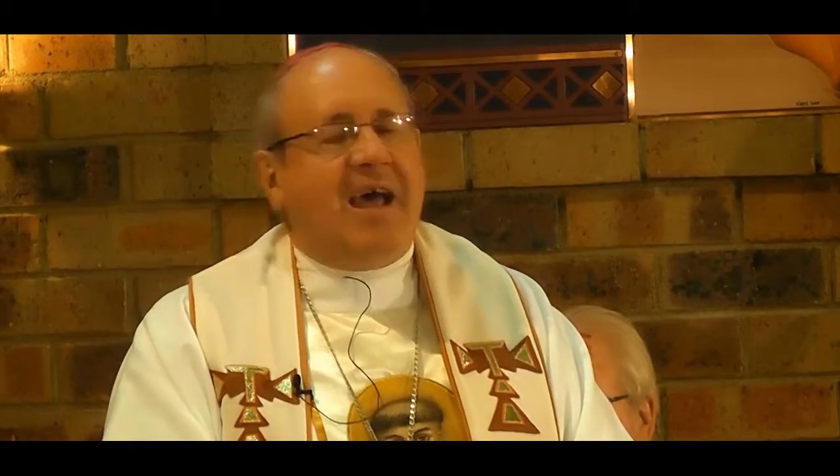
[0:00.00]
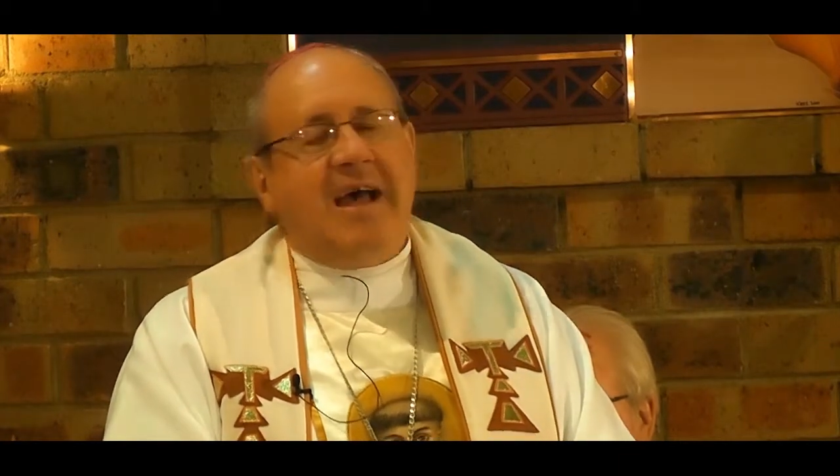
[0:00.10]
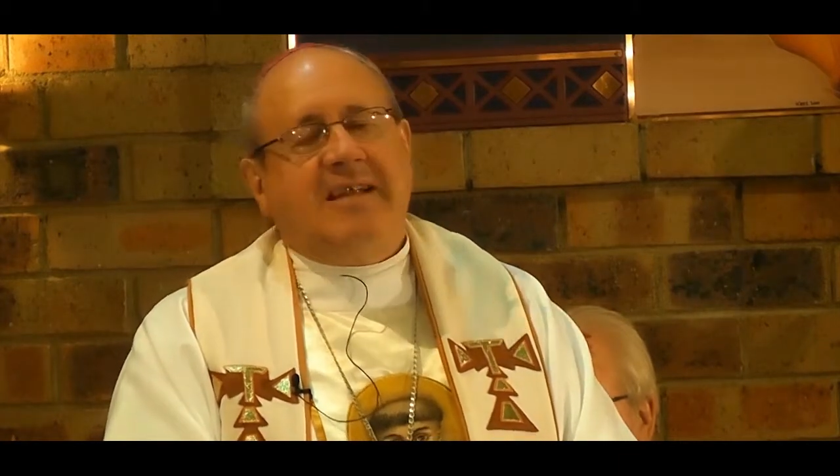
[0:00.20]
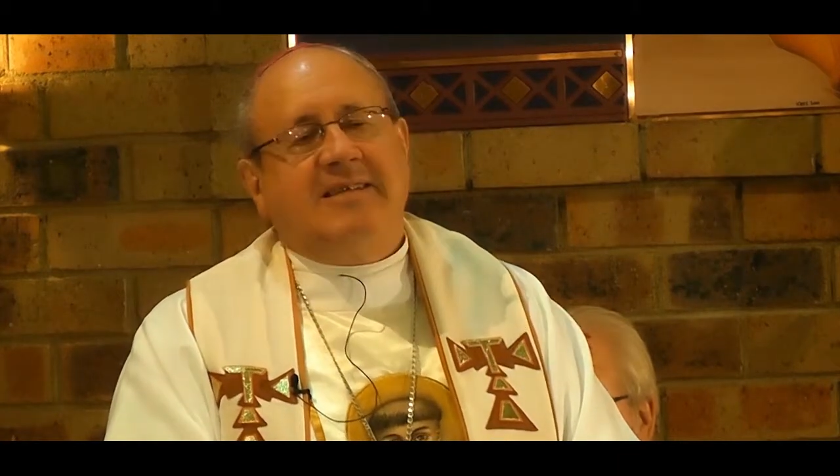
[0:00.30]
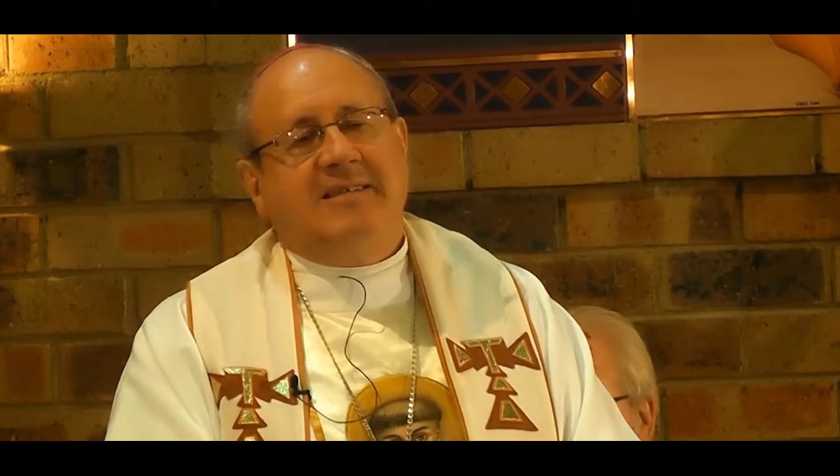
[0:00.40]

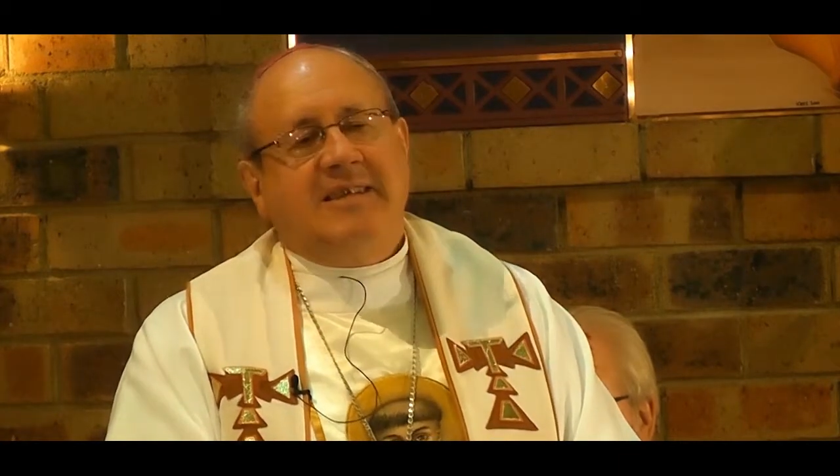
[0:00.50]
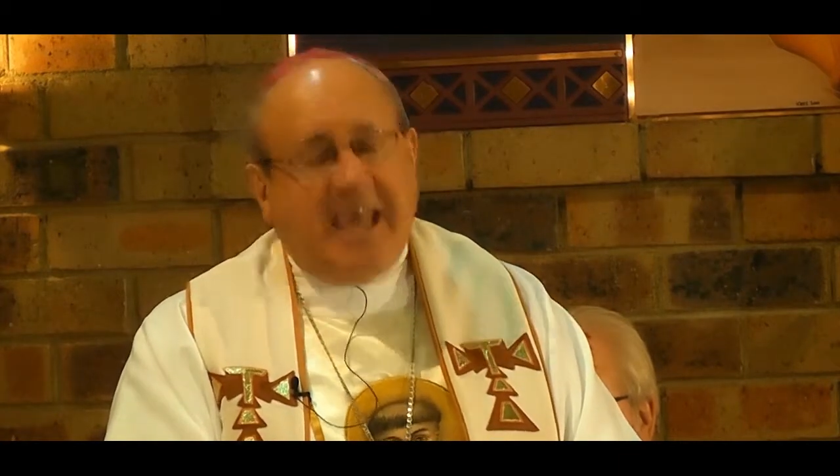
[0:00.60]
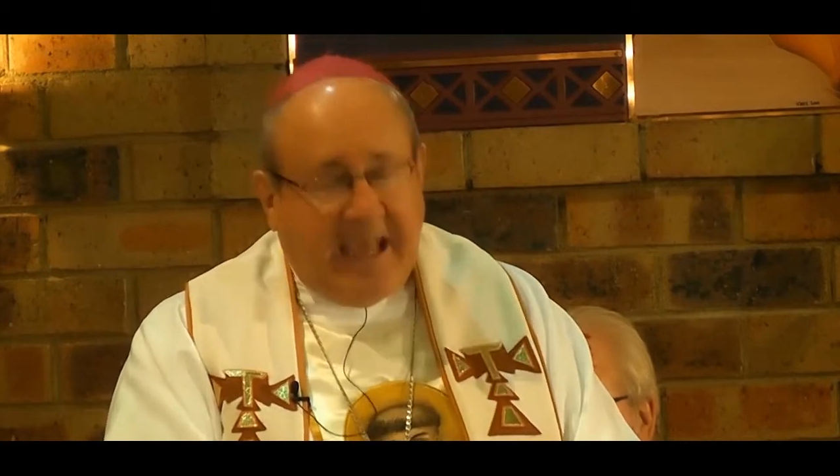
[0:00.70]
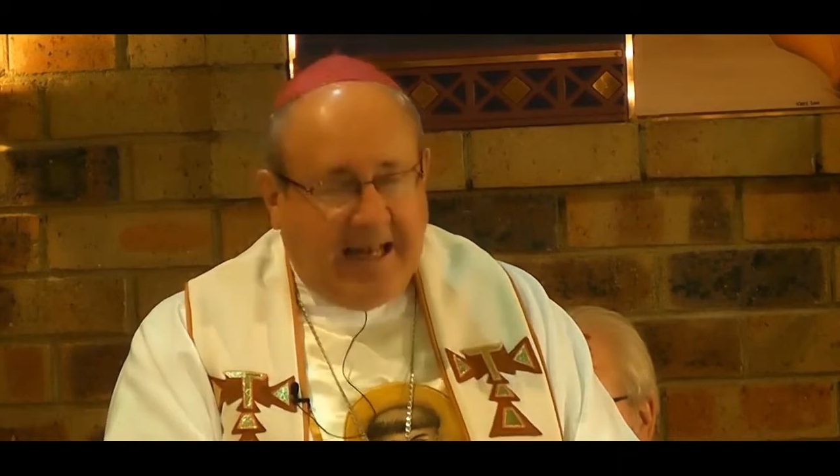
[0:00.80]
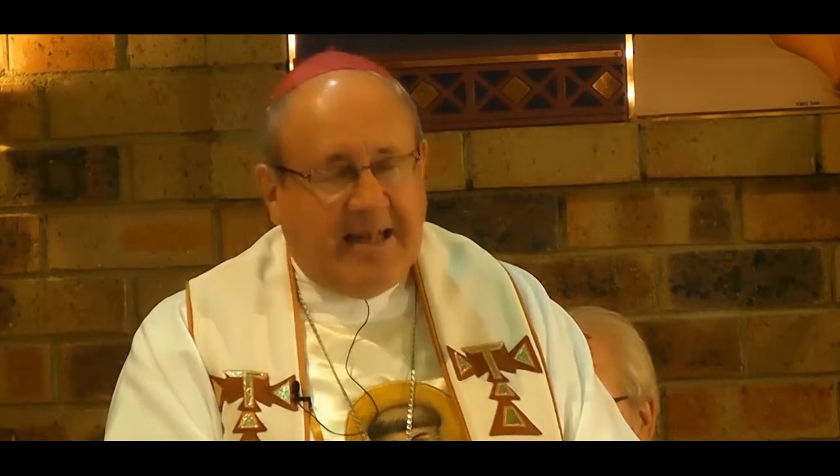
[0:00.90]
at, and
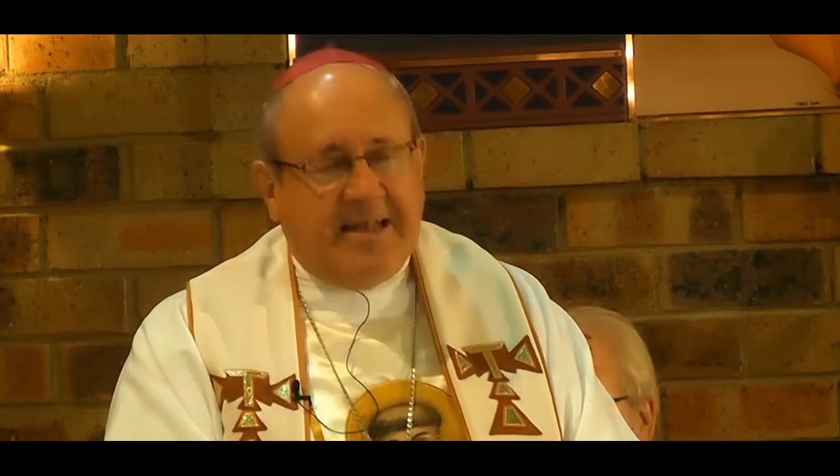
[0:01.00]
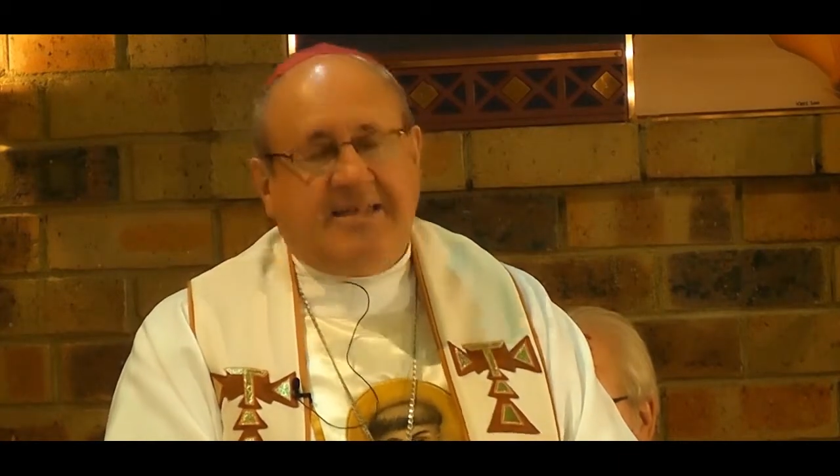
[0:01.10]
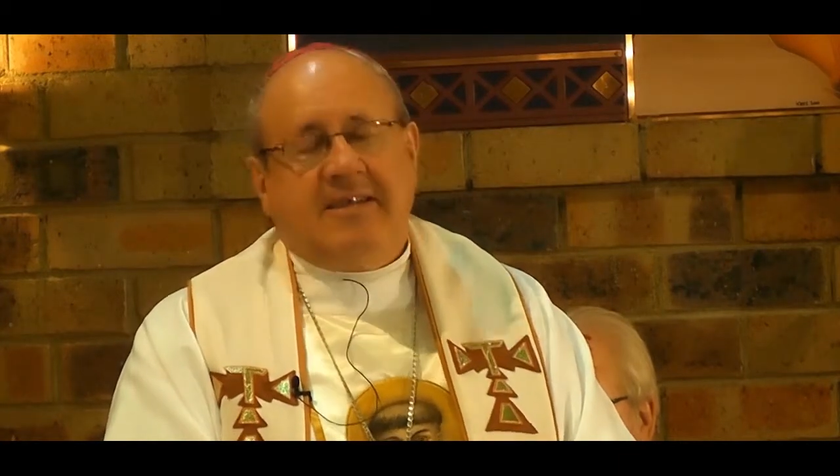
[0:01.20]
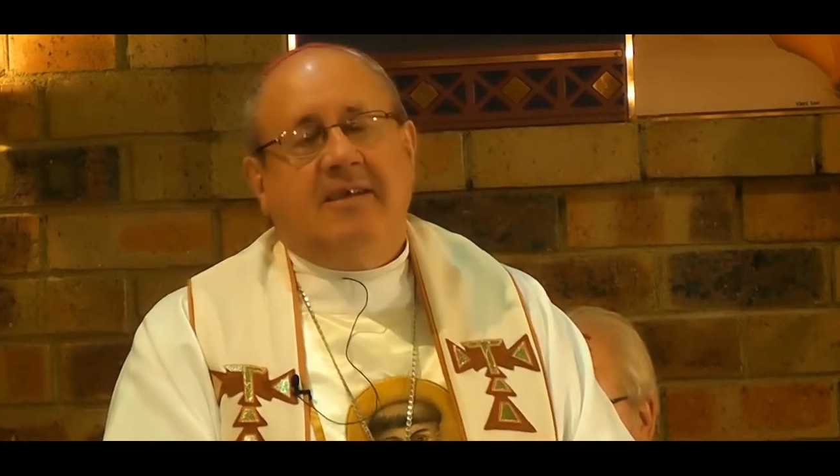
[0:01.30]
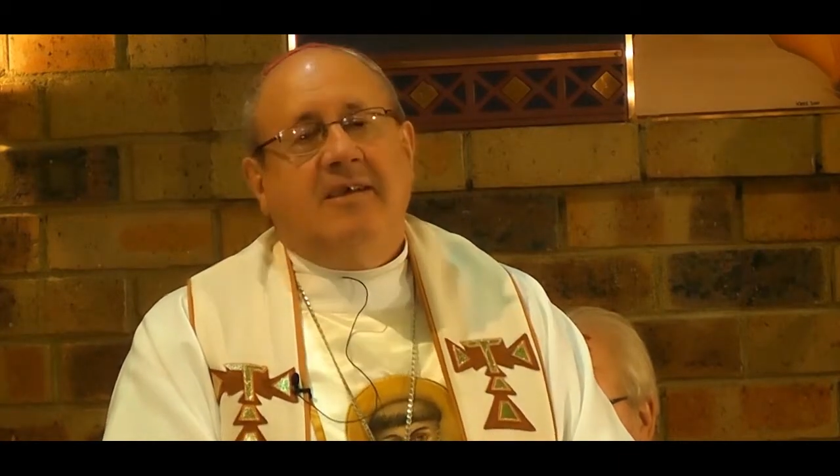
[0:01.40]
killed.